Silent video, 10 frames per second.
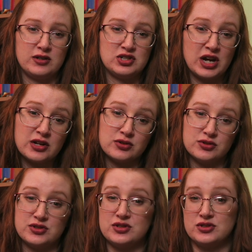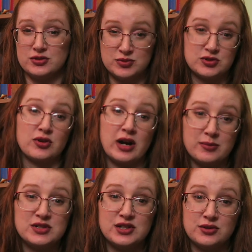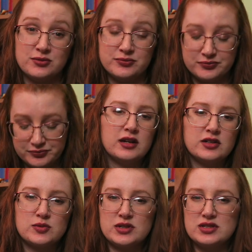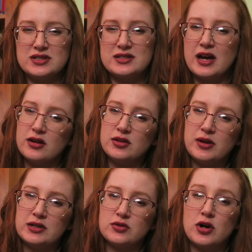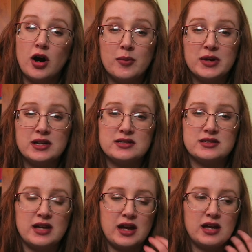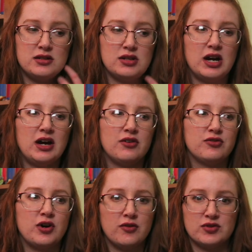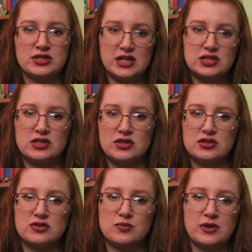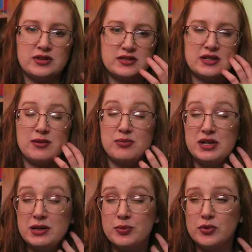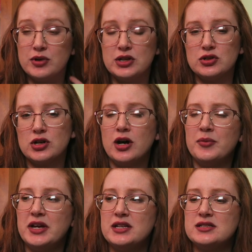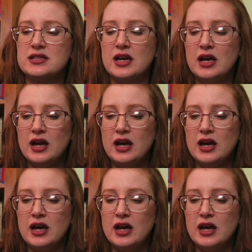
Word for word: channels to subscribe to next question is how do you handle comments and do you have conversations with the same people in your comments?